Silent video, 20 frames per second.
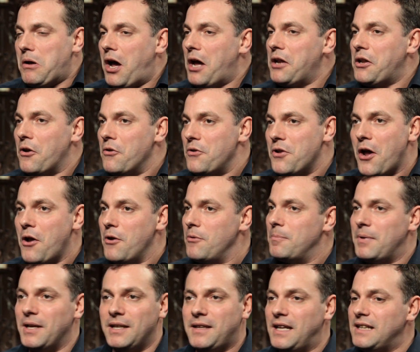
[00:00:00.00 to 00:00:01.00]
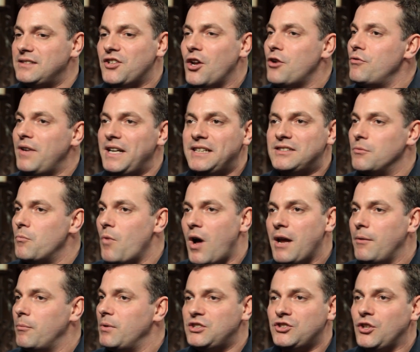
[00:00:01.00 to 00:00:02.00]
I don't know, but there's no reason
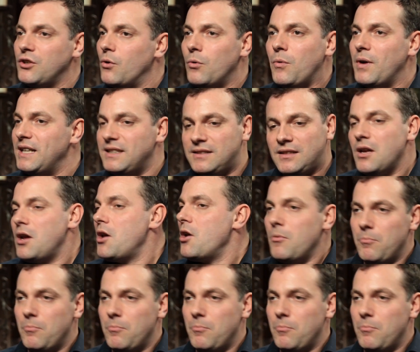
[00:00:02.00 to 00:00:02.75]
why we should always